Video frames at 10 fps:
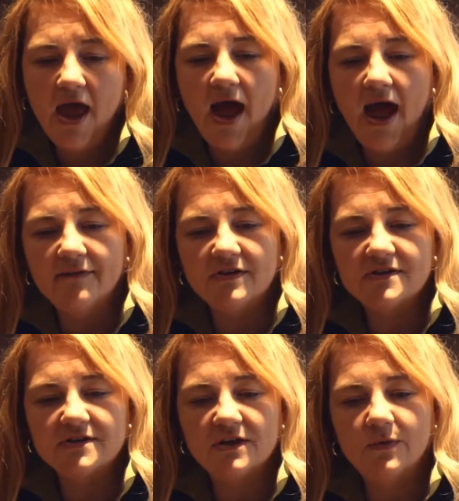
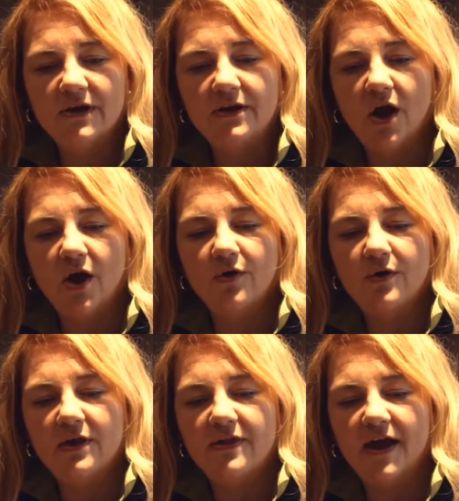Obviously, we know
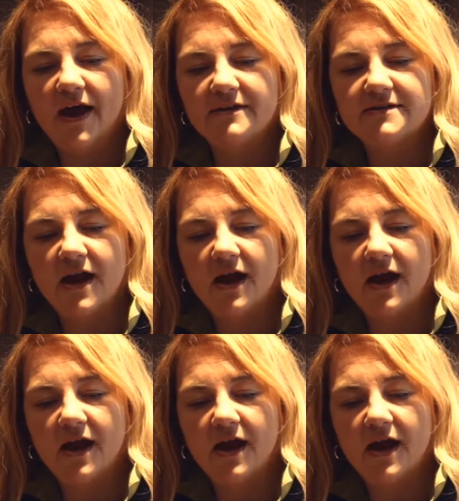that